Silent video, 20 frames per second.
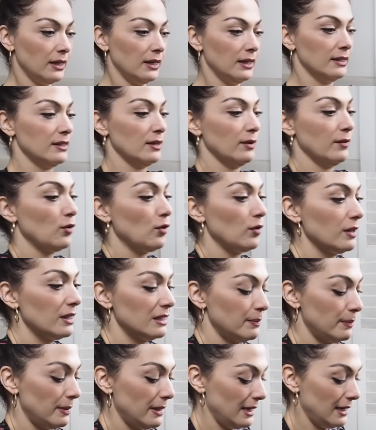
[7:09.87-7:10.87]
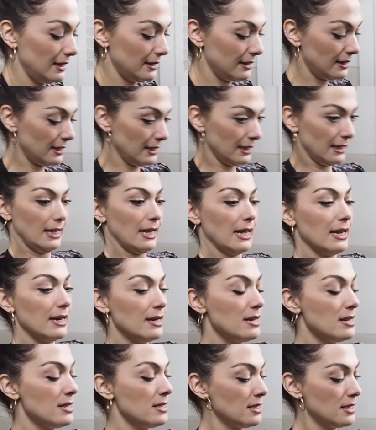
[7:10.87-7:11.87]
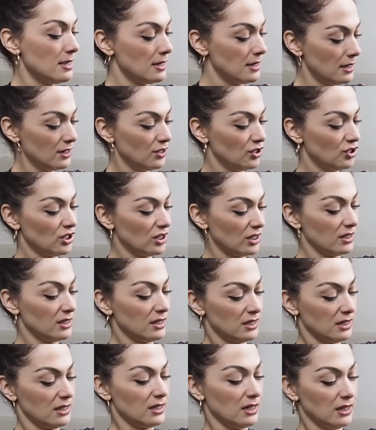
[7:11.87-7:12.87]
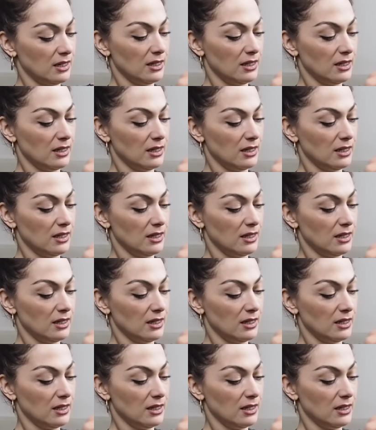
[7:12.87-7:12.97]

So I've got this piece again, just